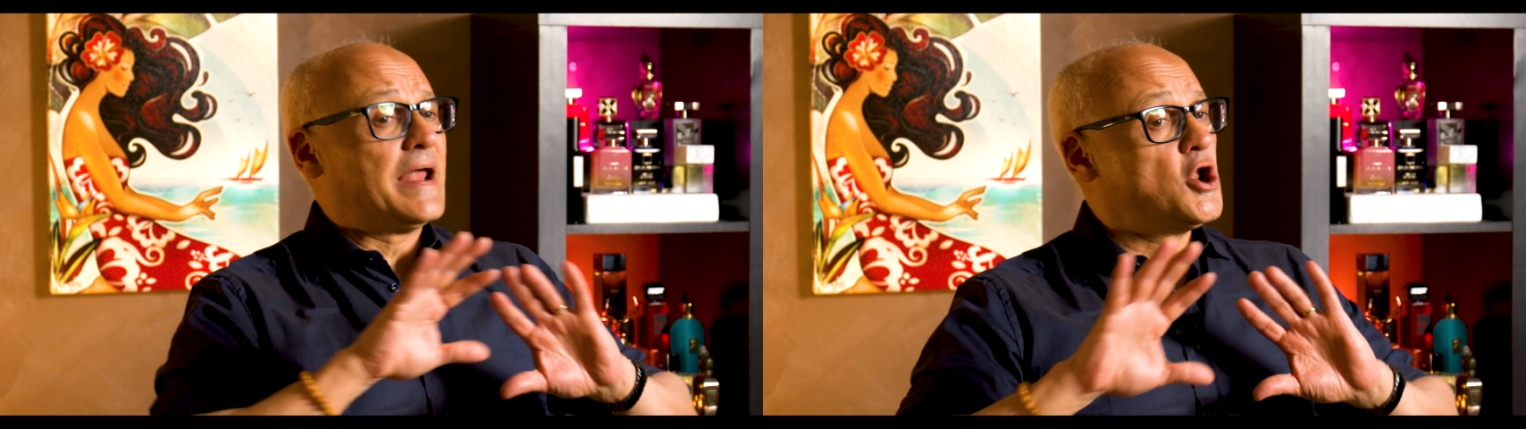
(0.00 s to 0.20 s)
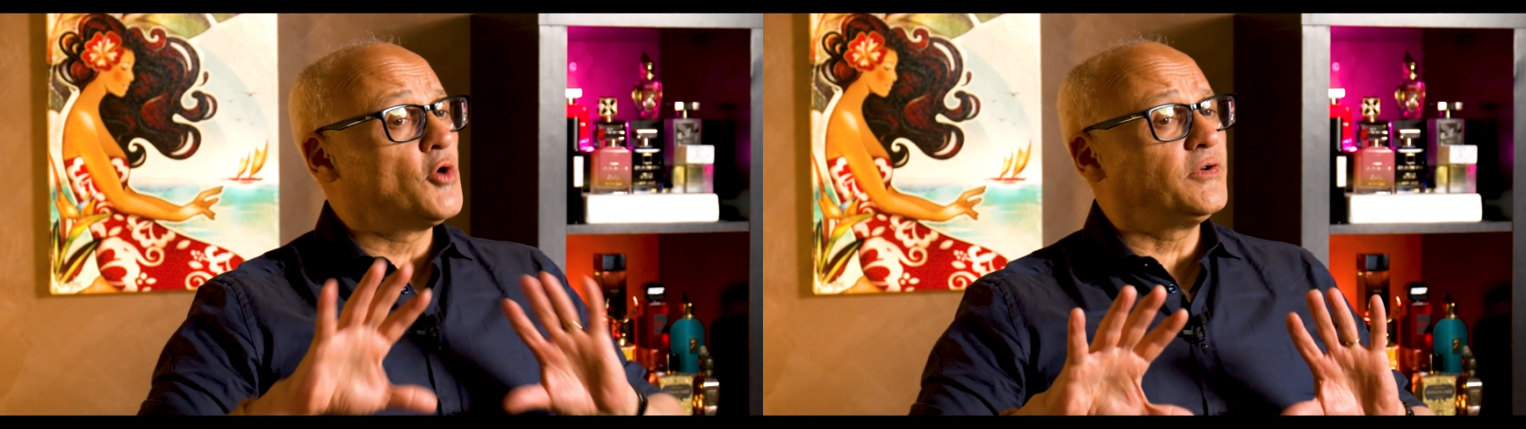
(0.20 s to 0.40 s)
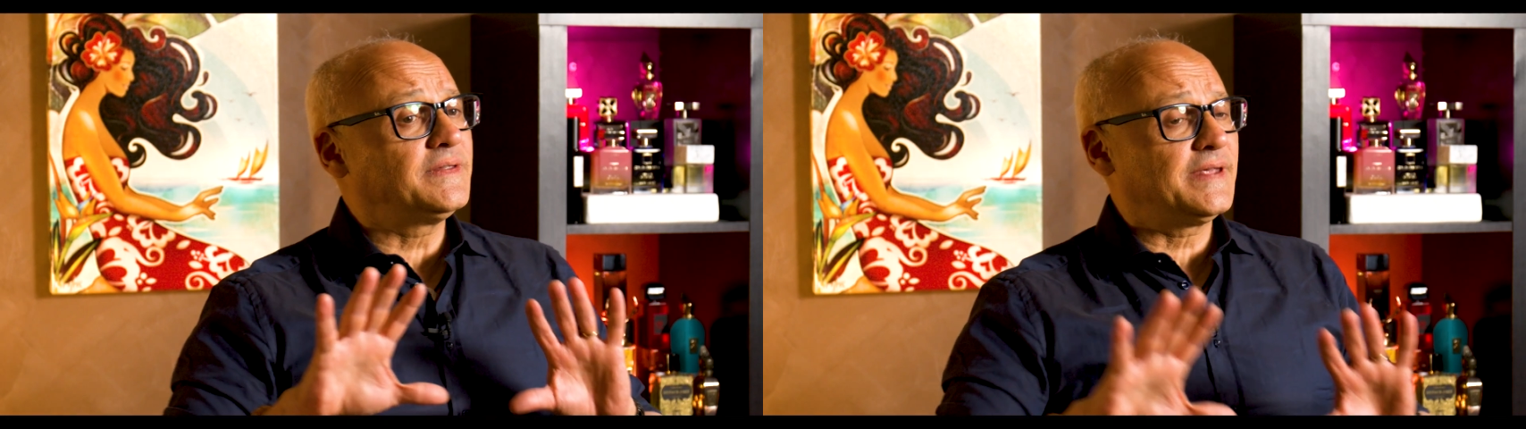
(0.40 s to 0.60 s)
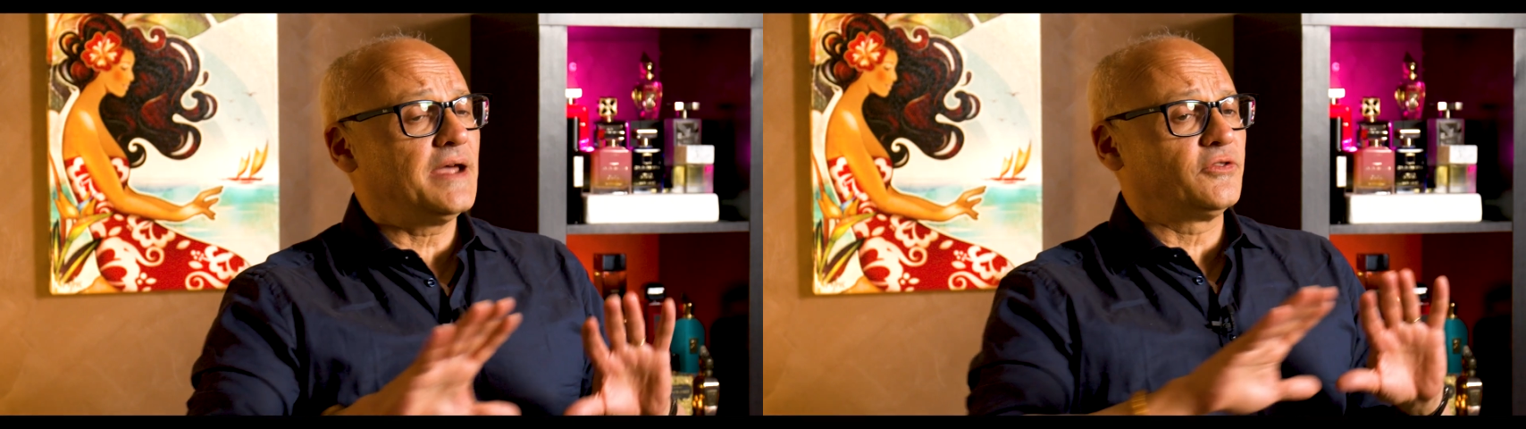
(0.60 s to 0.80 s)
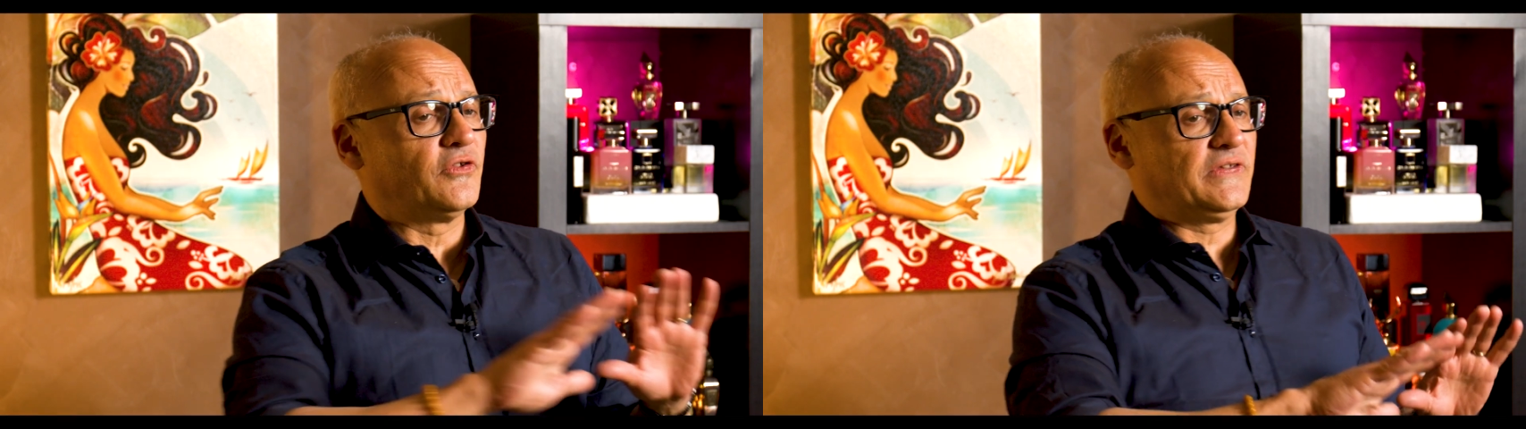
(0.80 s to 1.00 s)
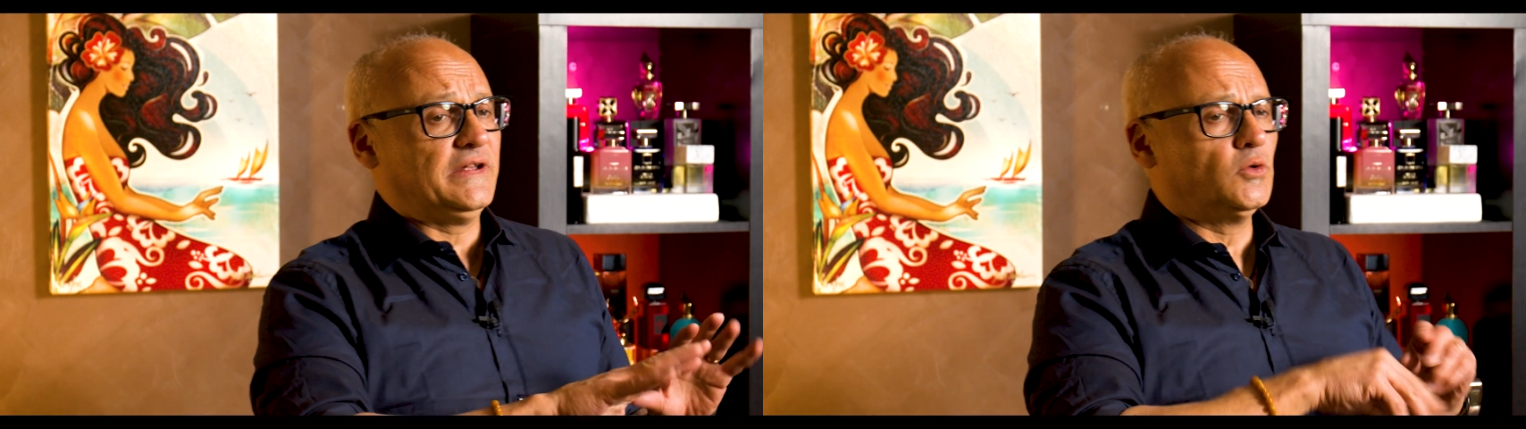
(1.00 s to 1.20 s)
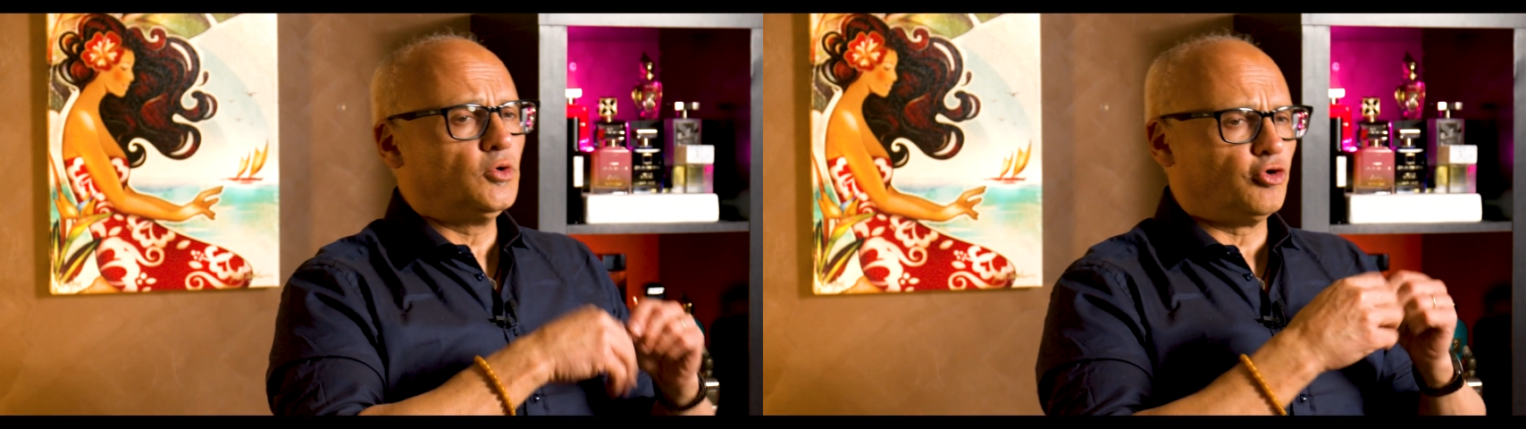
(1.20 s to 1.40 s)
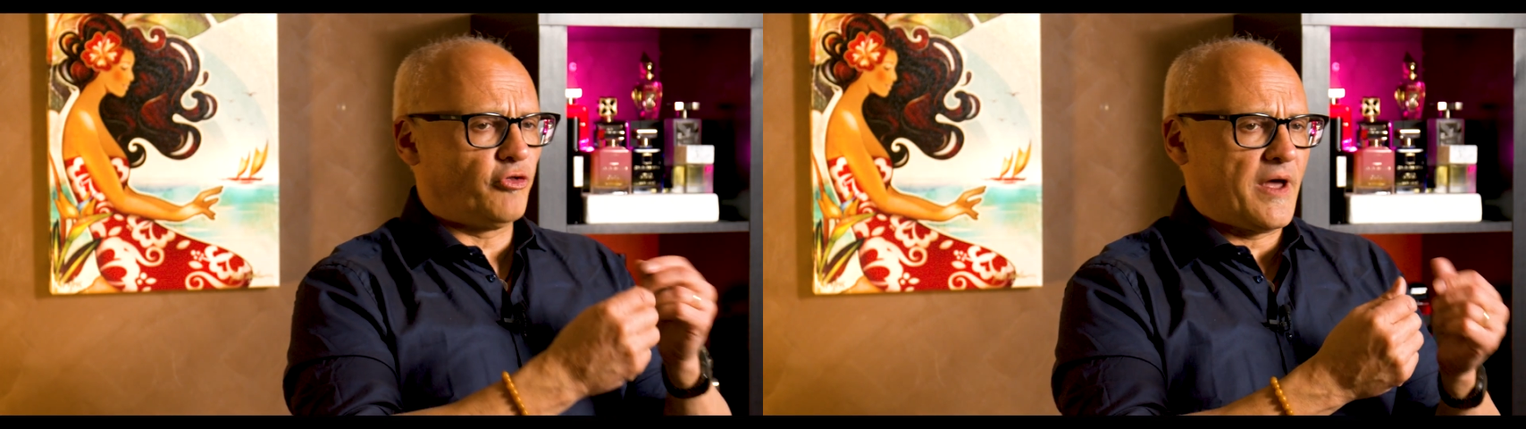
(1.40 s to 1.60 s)
I don't detect the
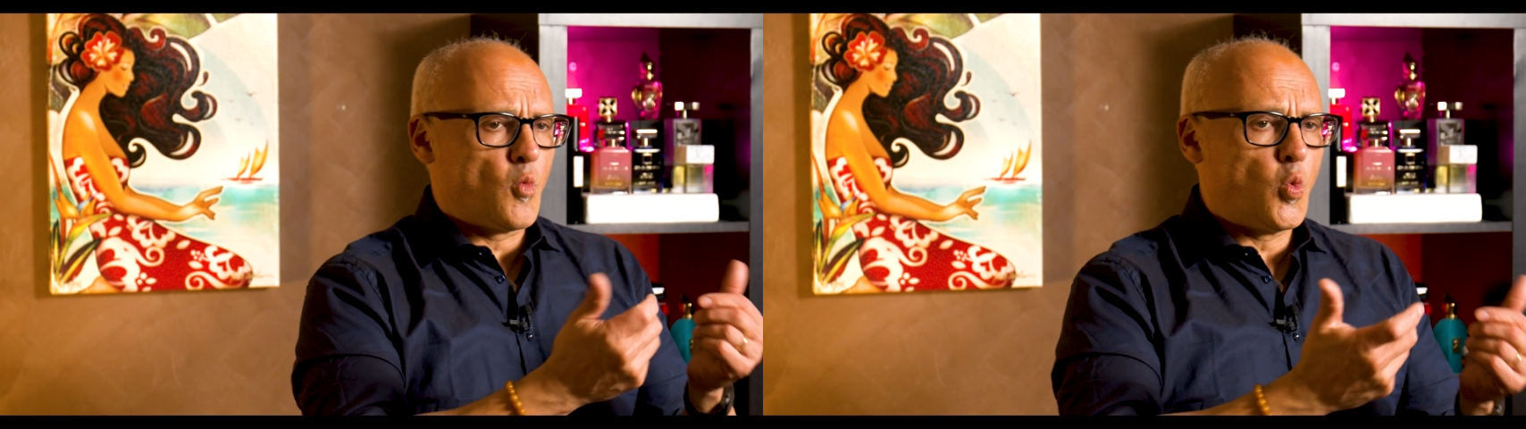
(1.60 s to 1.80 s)
cedarwood or that